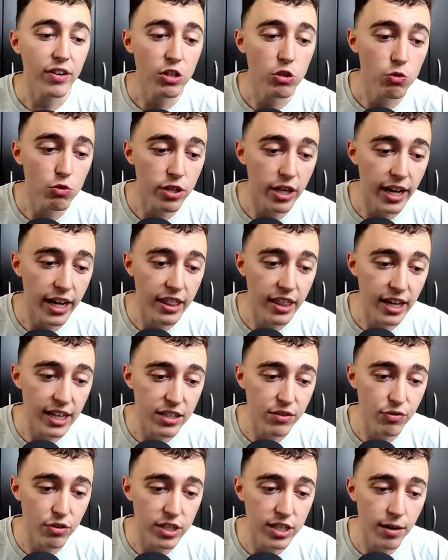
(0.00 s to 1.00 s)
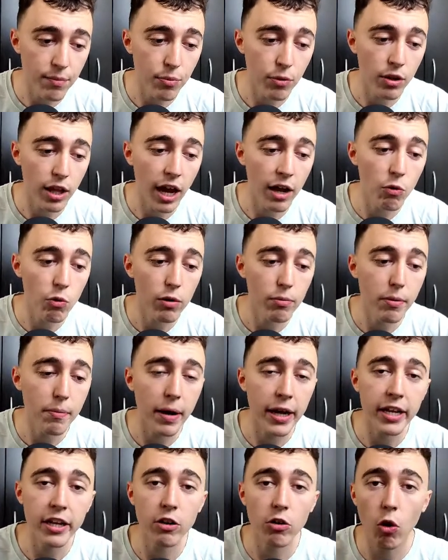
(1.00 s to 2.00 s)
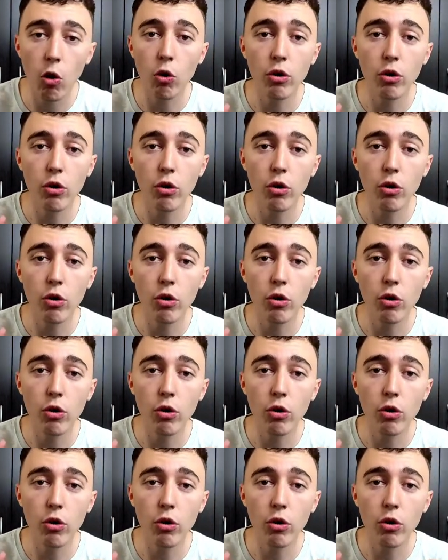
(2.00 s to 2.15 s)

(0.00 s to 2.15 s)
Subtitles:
if I choose ETHash, for example, I will be mining